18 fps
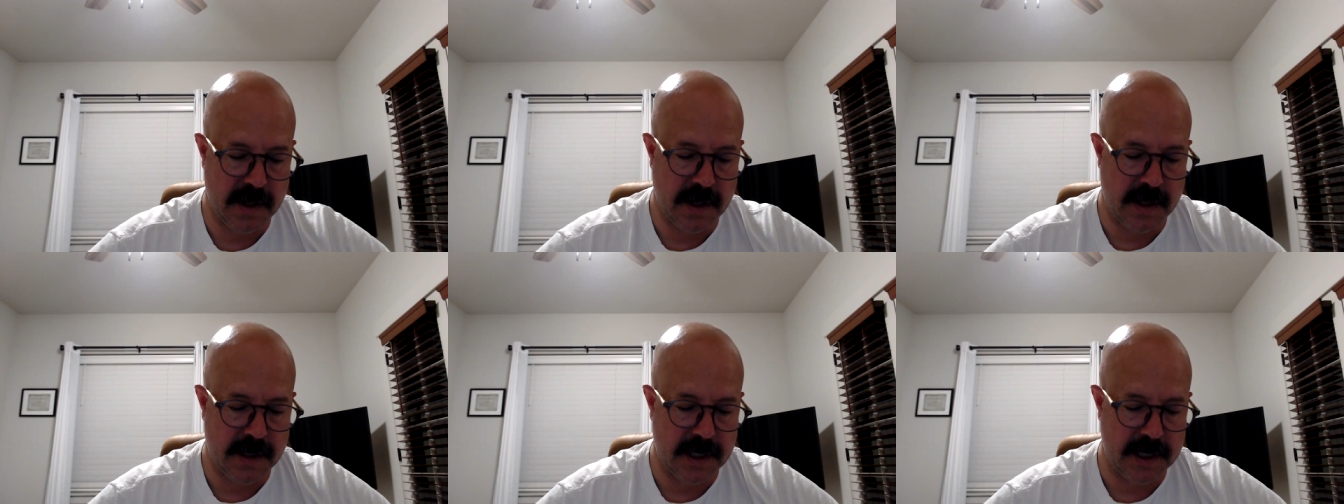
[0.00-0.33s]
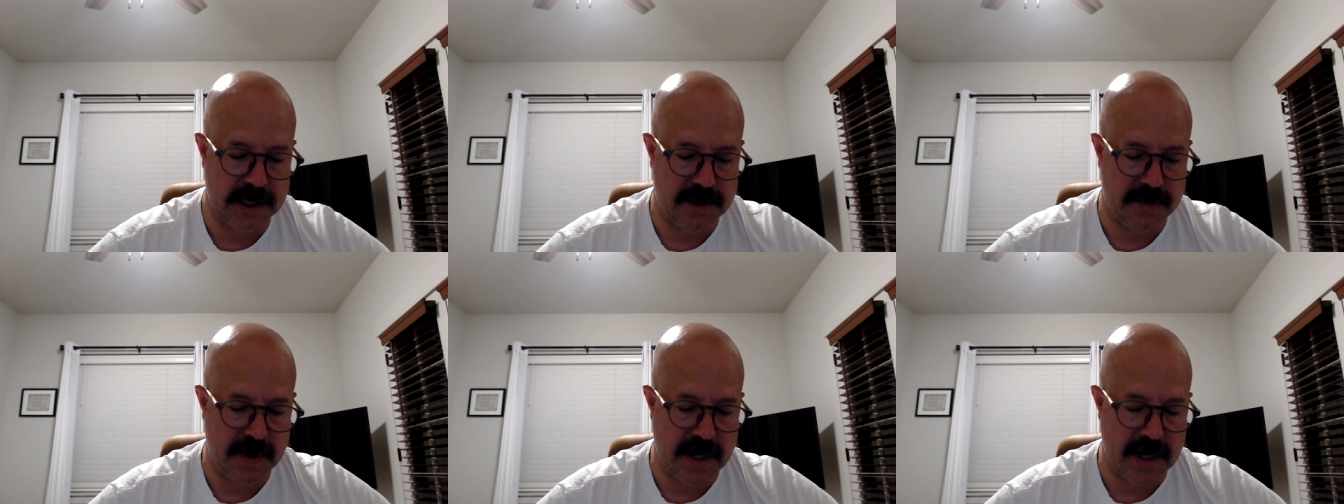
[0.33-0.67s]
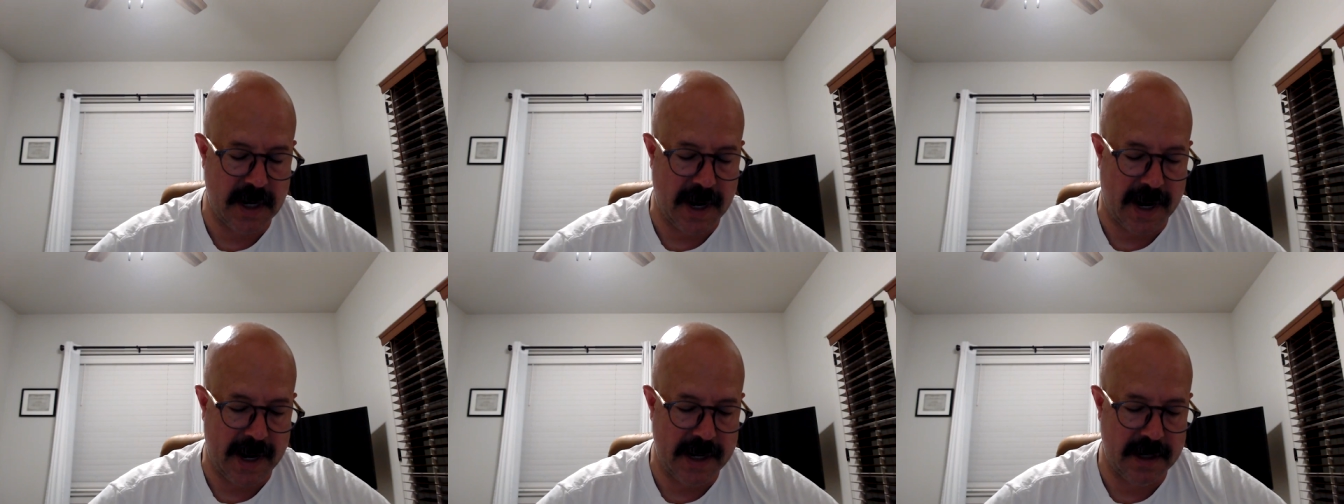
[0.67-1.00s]
They
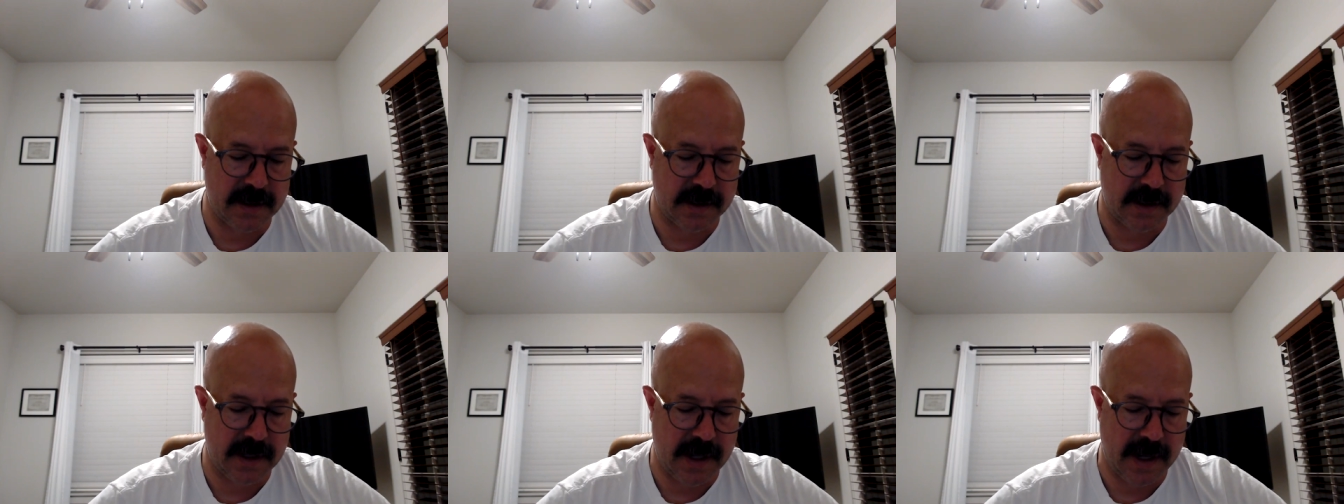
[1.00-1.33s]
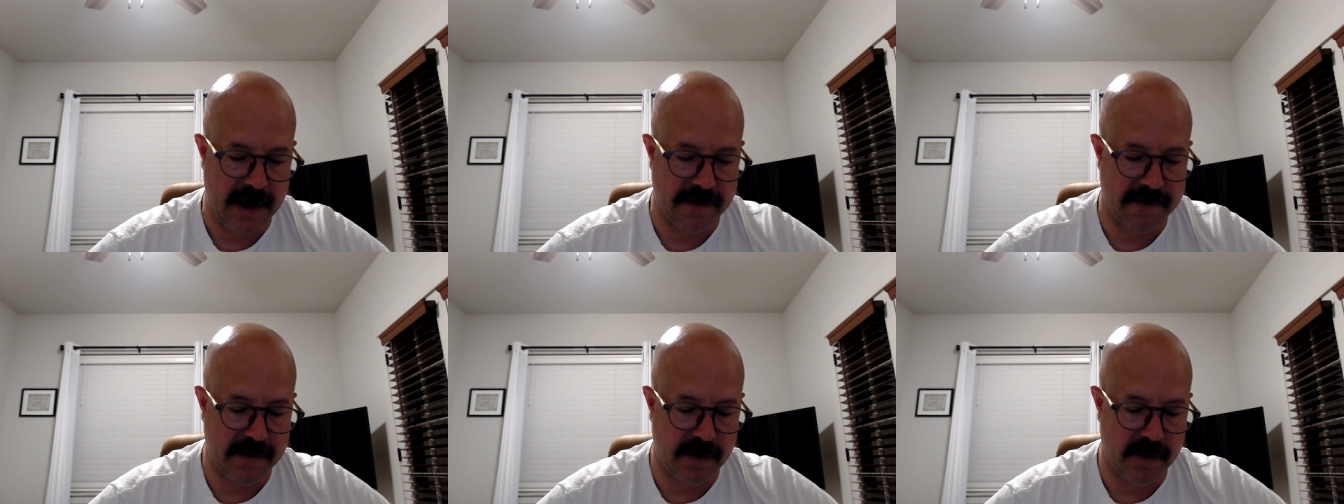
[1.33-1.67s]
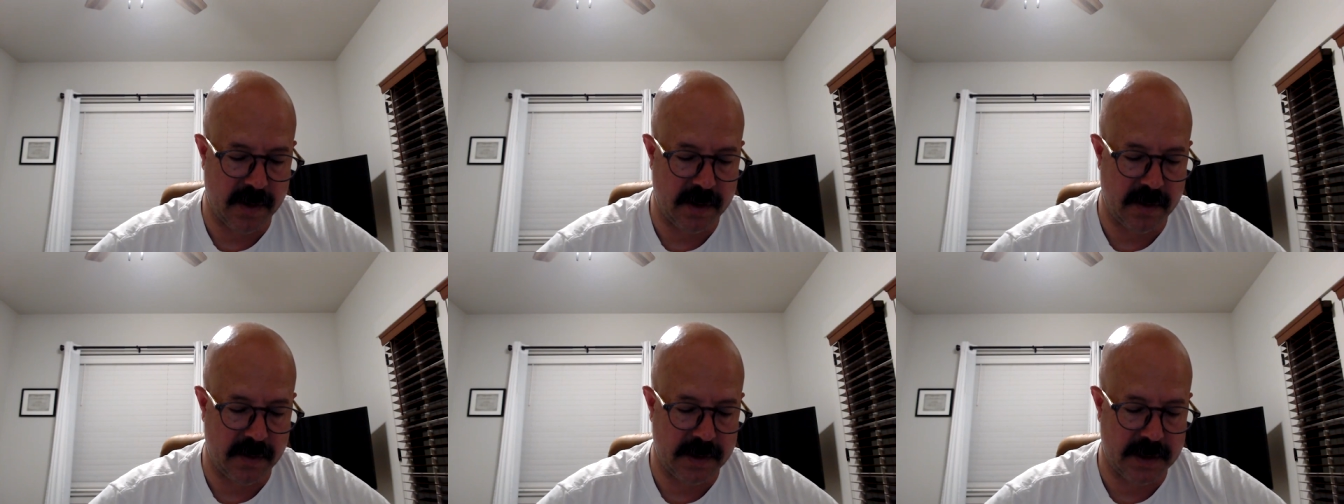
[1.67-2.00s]
speak idly, every
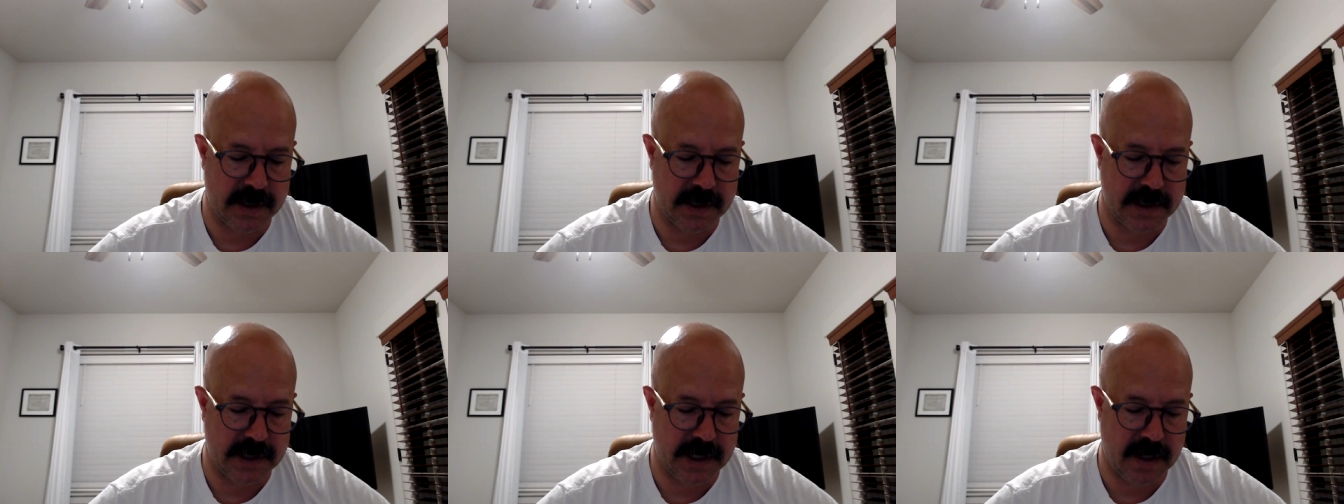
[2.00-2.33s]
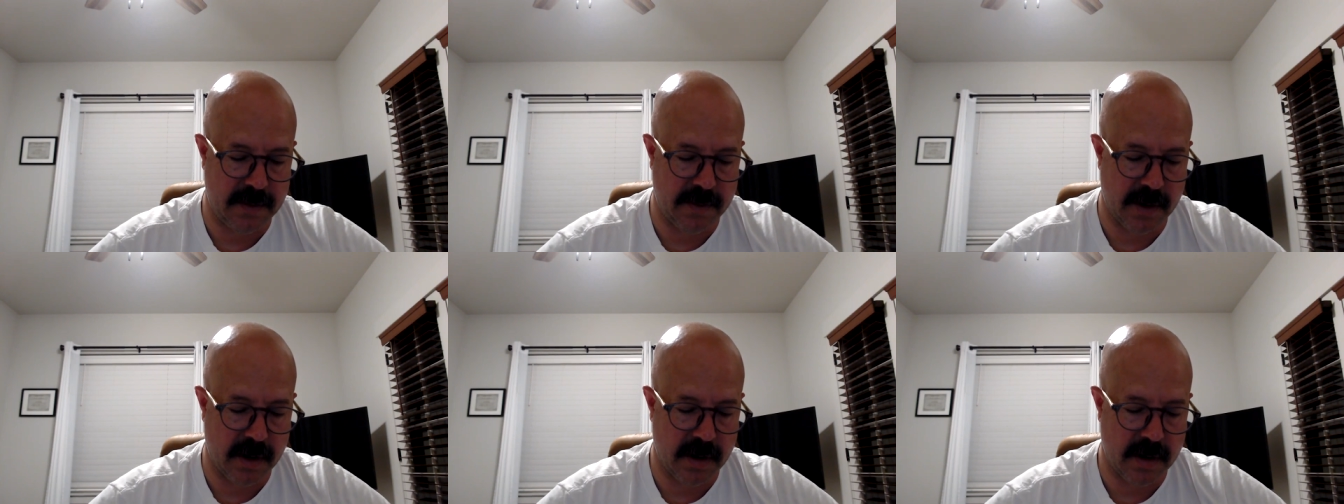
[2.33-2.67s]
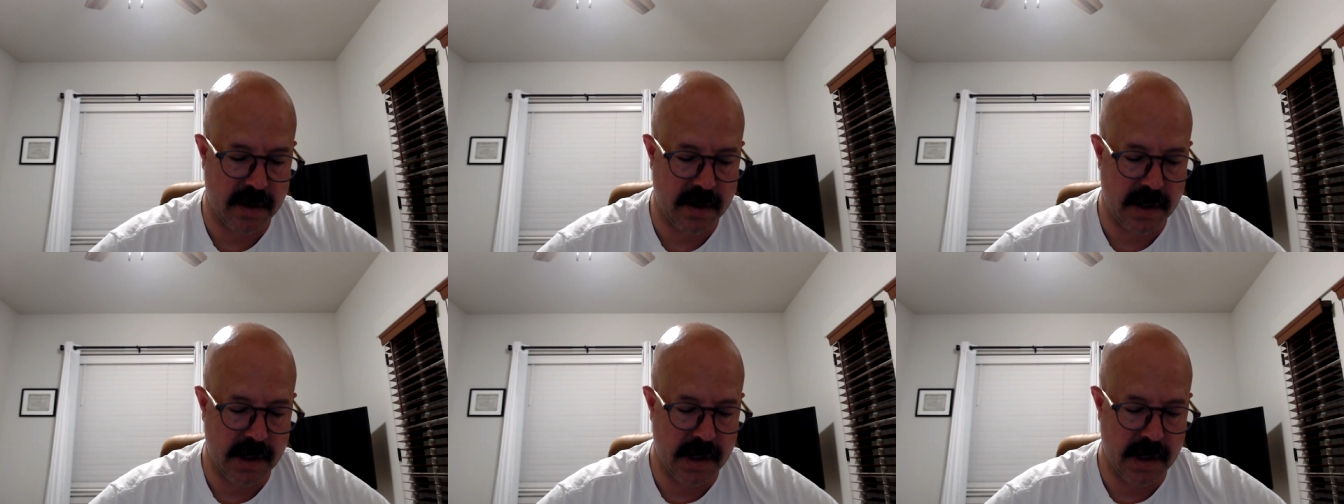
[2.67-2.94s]
one with his neighbor.